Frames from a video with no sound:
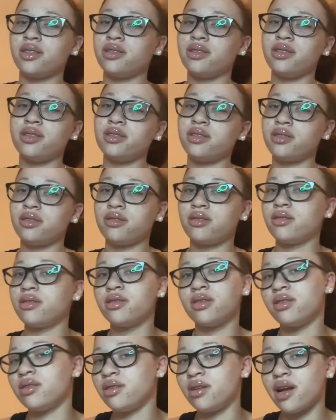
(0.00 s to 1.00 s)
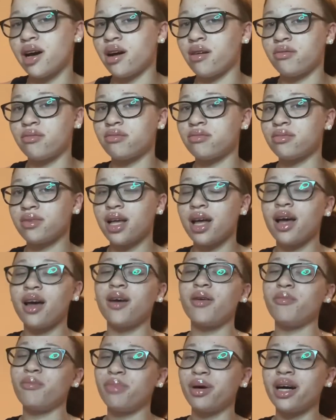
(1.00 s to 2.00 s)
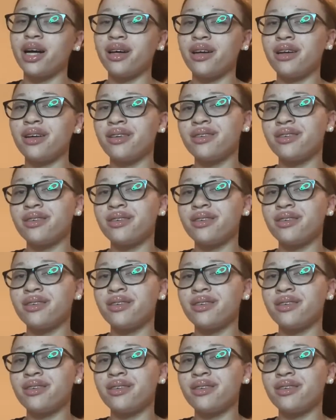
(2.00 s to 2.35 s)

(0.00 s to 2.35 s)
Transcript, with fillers: Just, no. But,